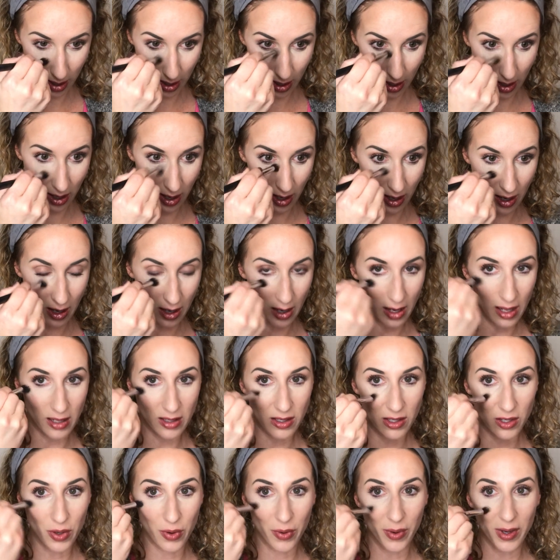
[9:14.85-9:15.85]
And
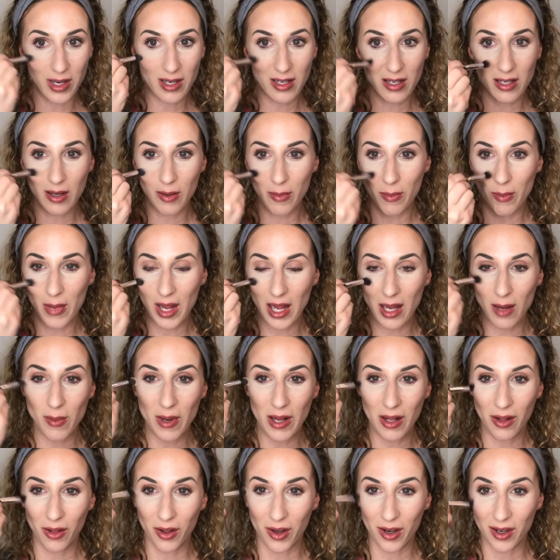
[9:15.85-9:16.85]
it's going to make
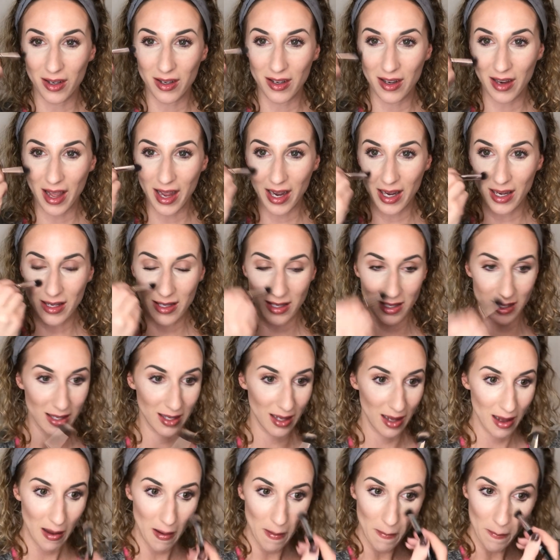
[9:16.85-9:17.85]
me look nice
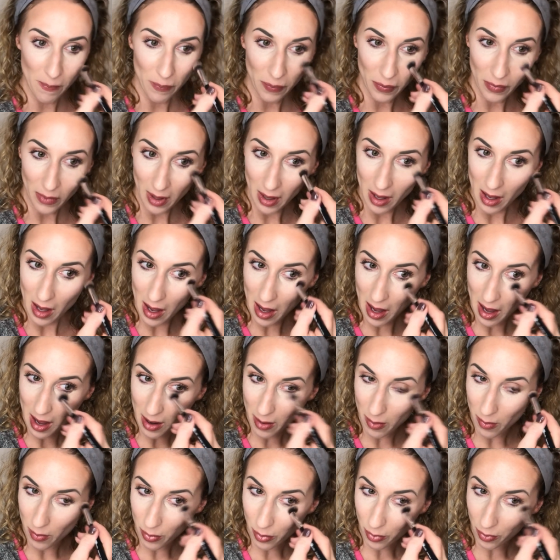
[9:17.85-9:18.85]

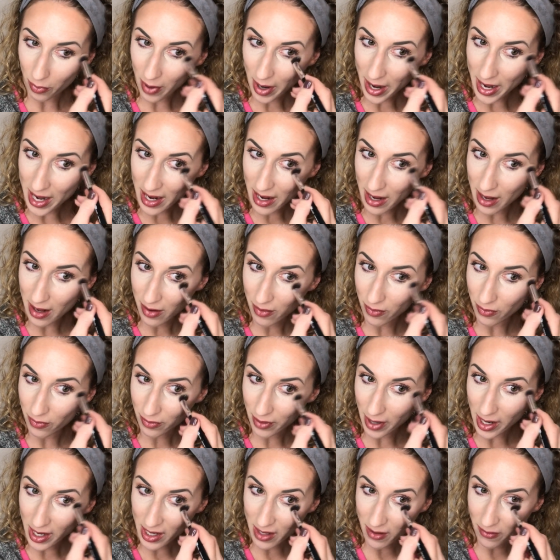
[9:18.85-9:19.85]
and bright and
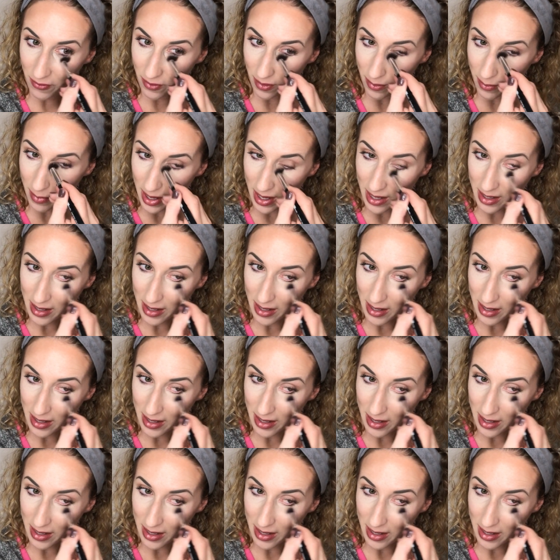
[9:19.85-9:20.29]
ready for my